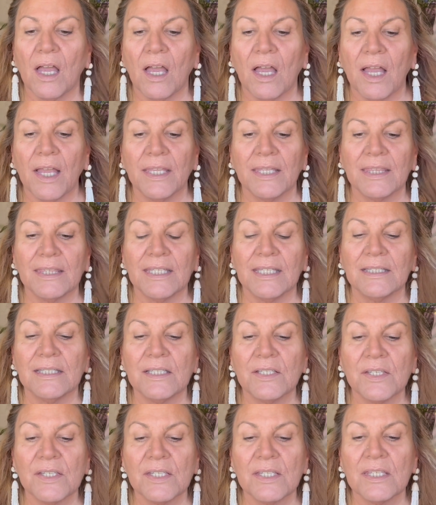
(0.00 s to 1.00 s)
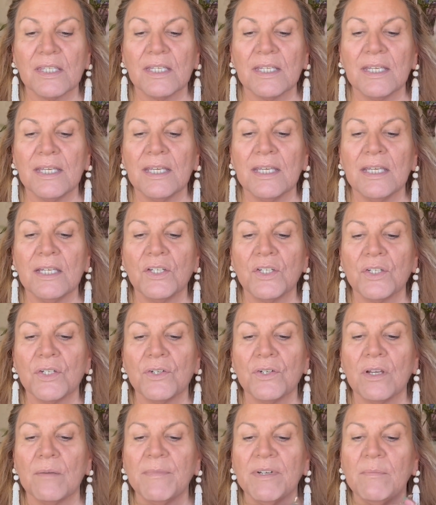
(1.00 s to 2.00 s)
I think this is the
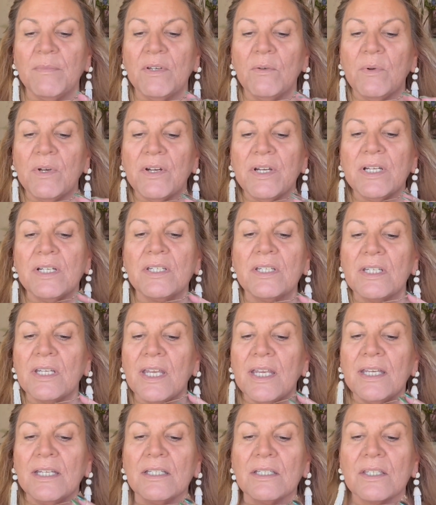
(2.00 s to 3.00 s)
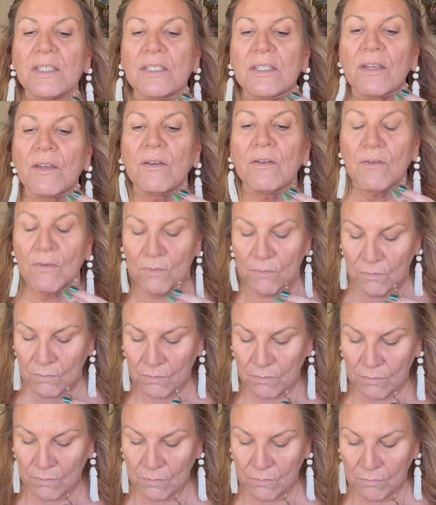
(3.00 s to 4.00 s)
shirt I'm going to be wearing tonight, so
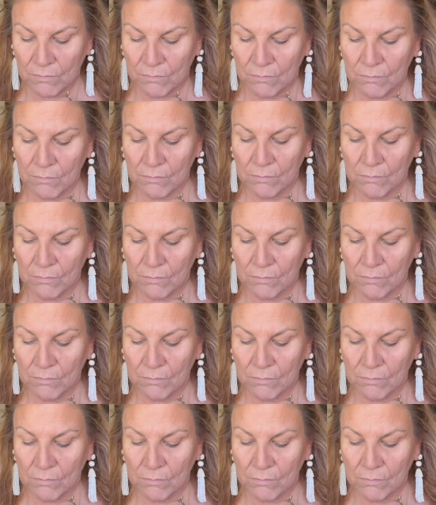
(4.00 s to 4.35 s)
I'm